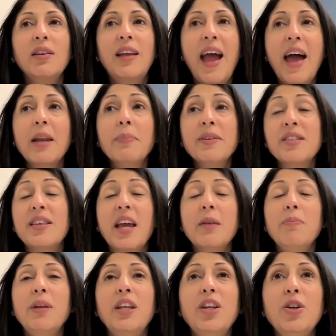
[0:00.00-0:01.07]
cannabis can
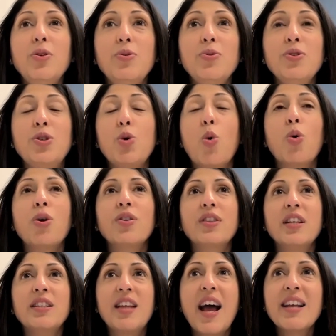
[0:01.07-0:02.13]
be used, or
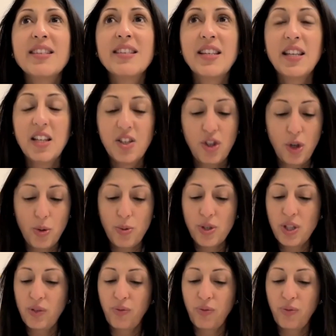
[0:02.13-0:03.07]
the testing is used